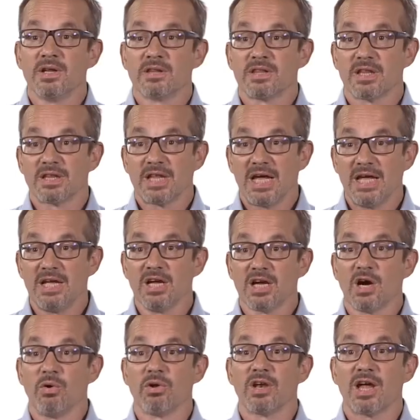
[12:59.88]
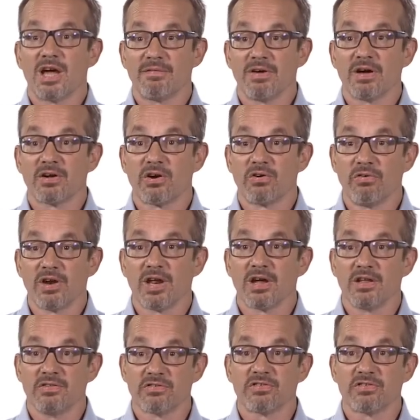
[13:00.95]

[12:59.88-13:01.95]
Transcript: that they can go on and have a career in